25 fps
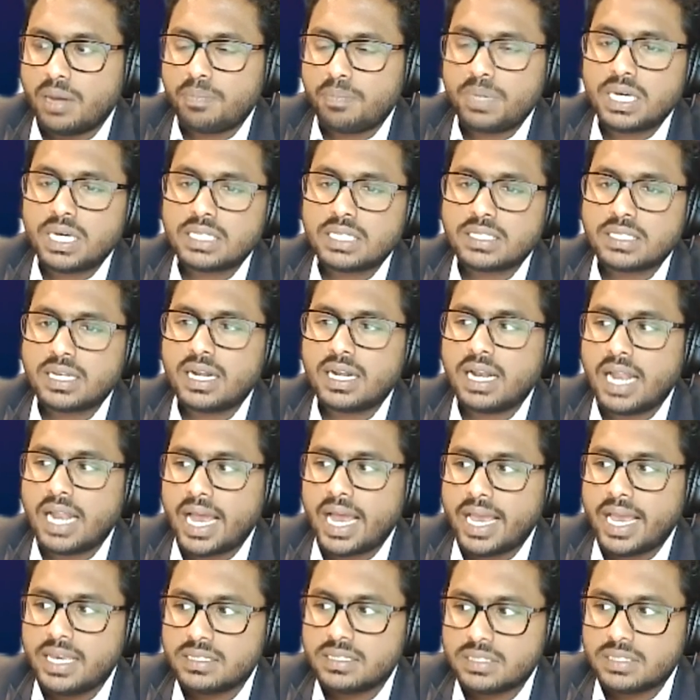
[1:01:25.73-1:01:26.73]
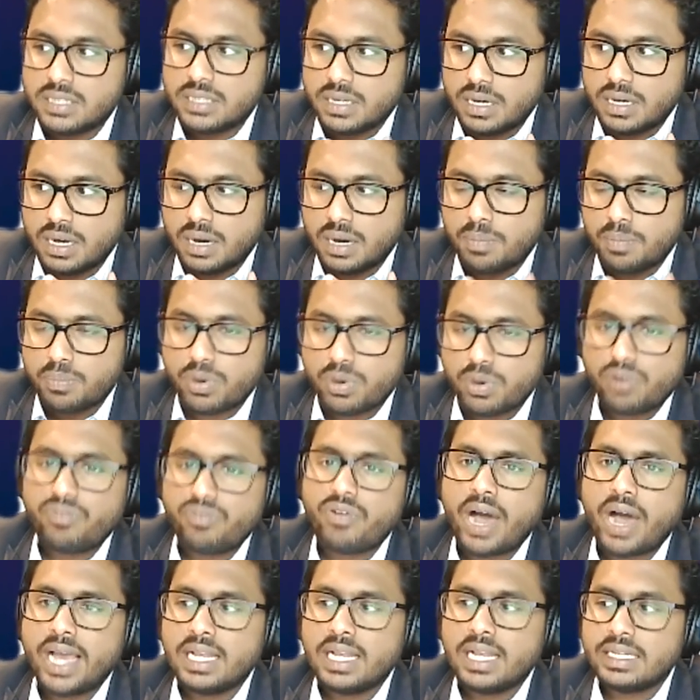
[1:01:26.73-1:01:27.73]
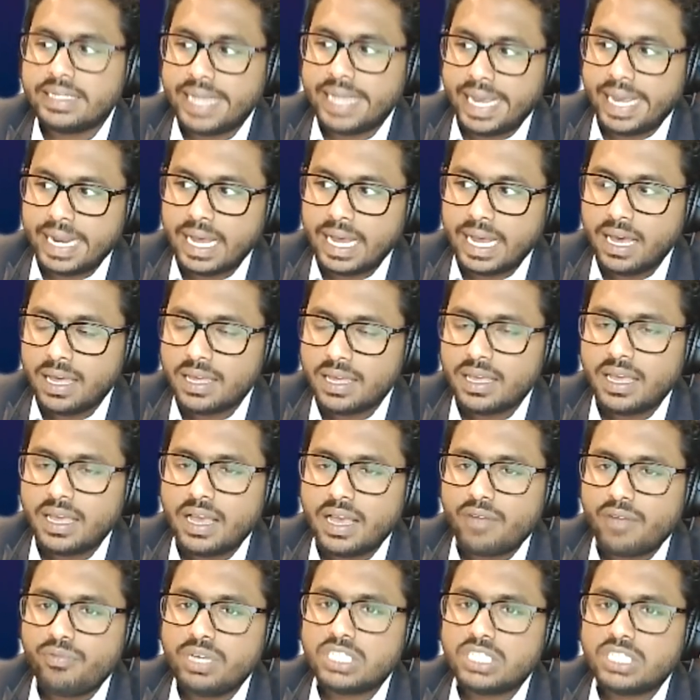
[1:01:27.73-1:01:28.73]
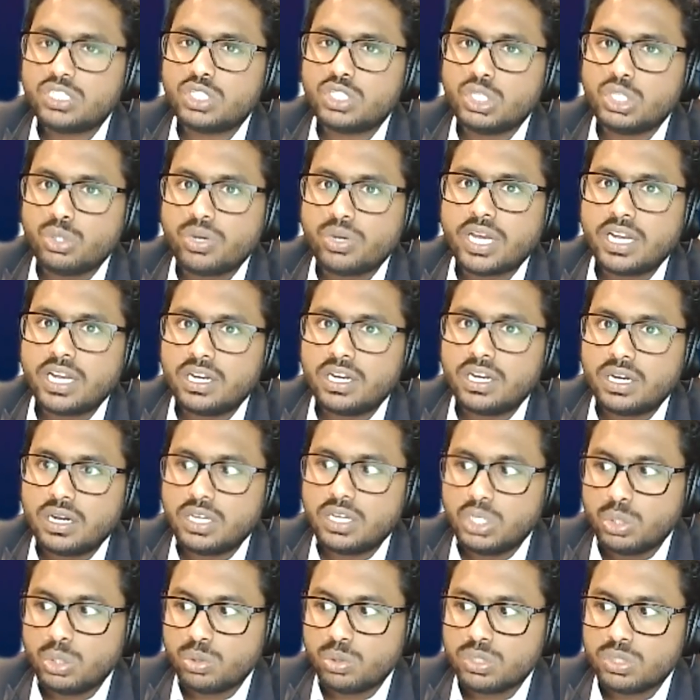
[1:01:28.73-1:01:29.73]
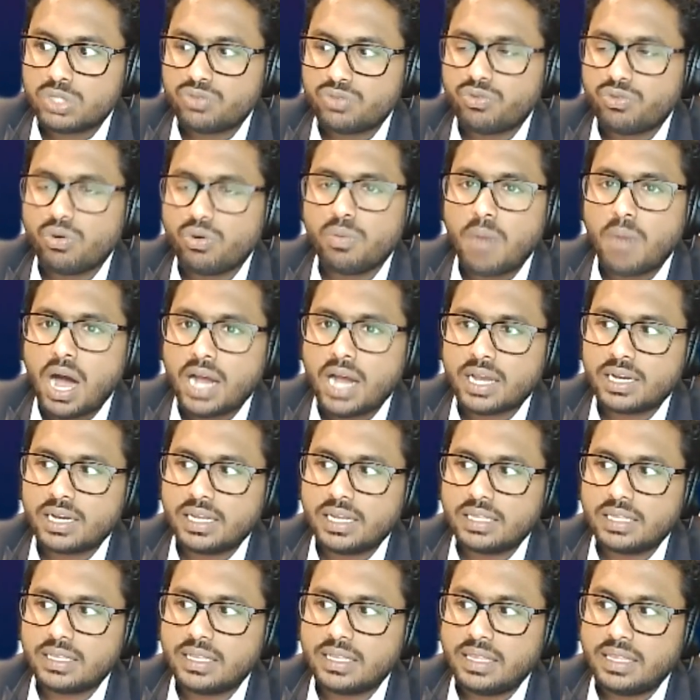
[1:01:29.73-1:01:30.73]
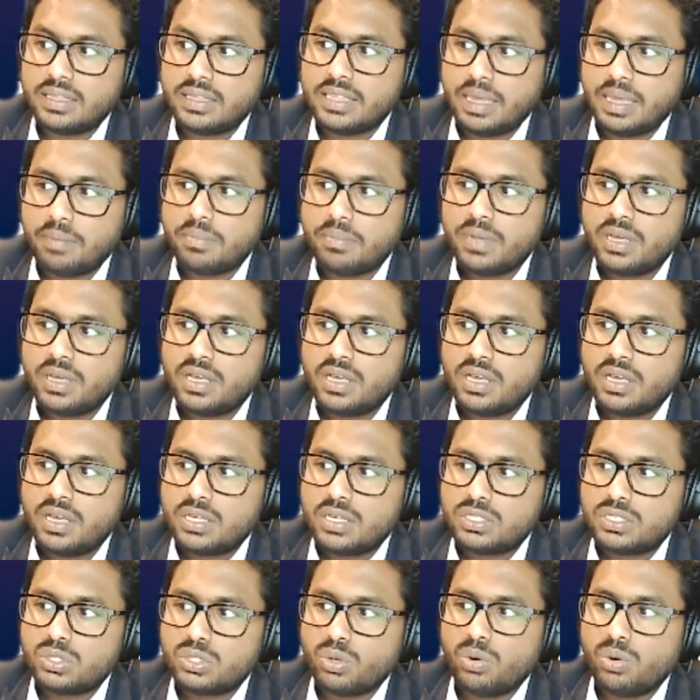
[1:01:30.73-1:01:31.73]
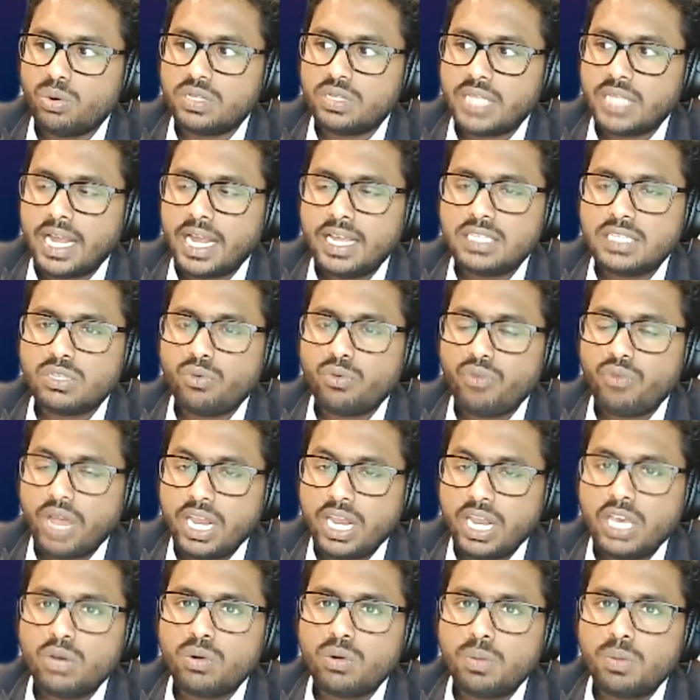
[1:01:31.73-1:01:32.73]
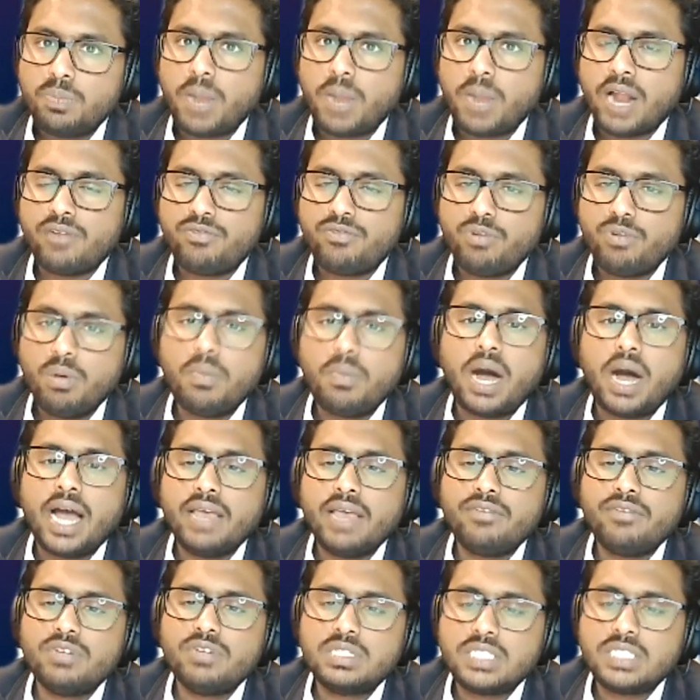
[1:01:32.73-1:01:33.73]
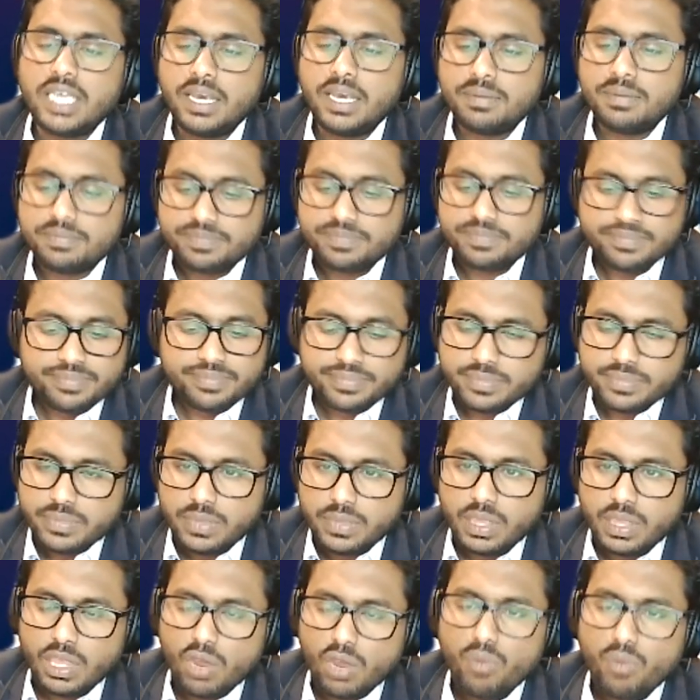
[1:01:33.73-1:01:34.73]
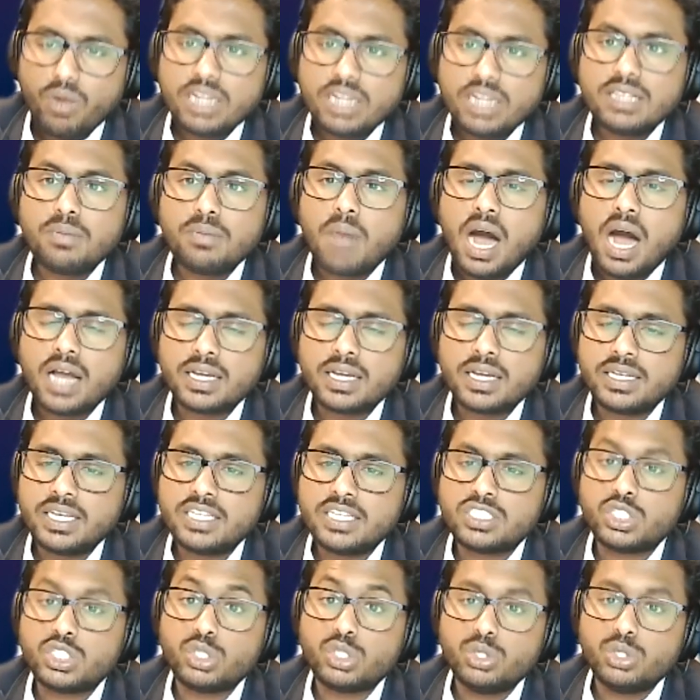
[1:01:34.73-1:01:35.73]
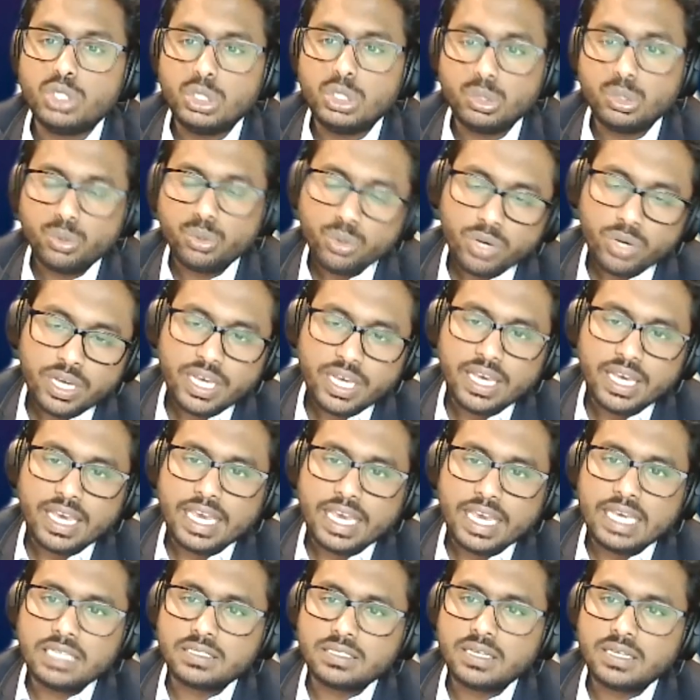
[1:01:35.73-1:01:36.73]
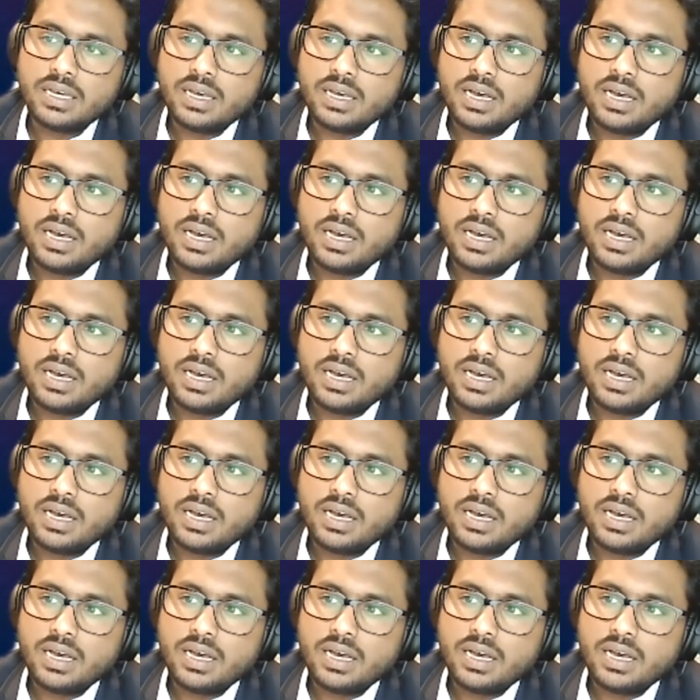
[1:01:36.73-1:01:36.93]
personalized profile data, which you can use for marketing them. So that is a very good platform. I would say what the marketeers should do is